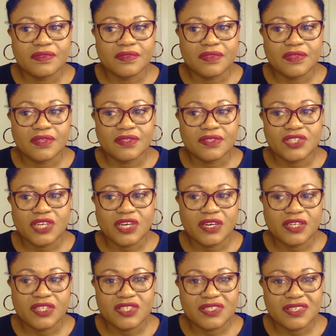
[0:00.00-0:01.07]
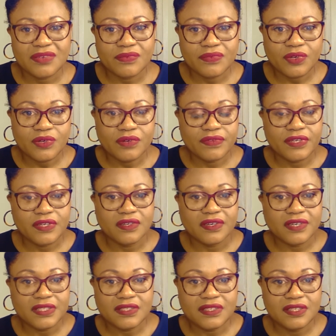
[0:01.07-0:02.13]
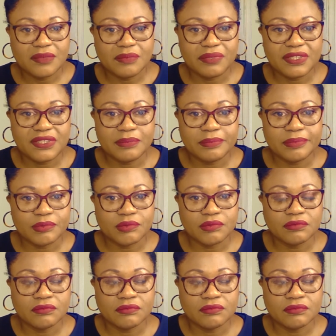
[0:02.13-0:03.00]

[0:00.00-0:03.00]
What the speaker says: the church is involved in knighting people?